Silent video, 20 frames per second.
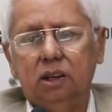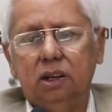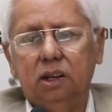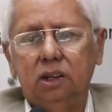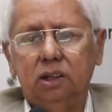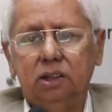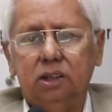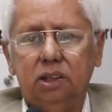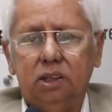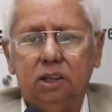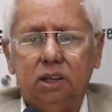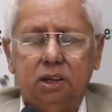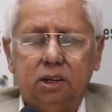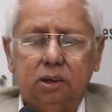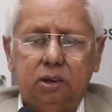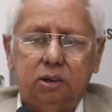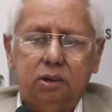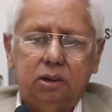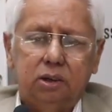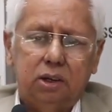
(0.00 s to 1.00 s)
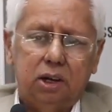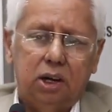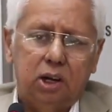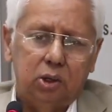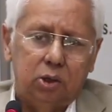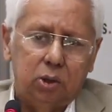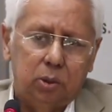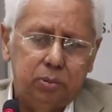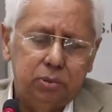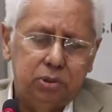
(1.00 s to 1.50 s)
in the
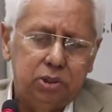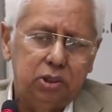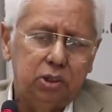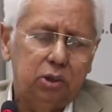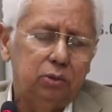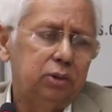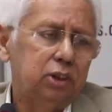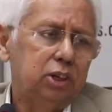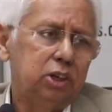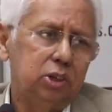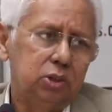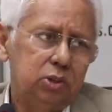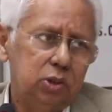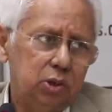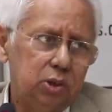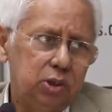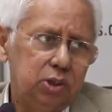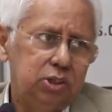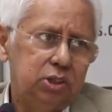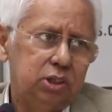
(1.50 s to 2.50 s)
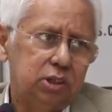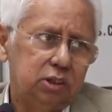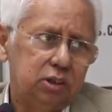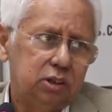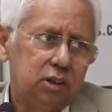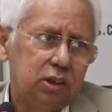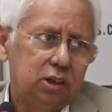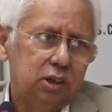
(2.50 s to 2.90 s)
adoption of a resolution